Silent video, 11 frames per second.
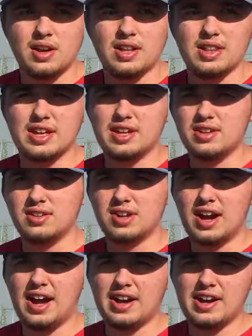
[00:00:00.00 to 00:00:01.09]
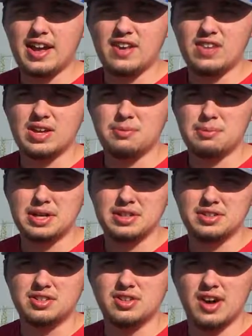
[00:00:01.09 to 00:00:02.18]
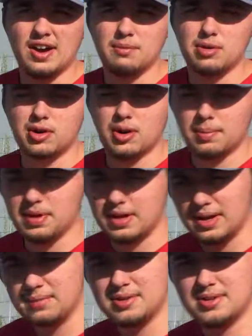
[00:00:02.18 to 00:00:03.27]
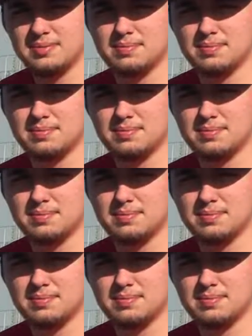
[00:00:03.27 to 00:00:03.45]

And then your higher kV means you have more RPMs.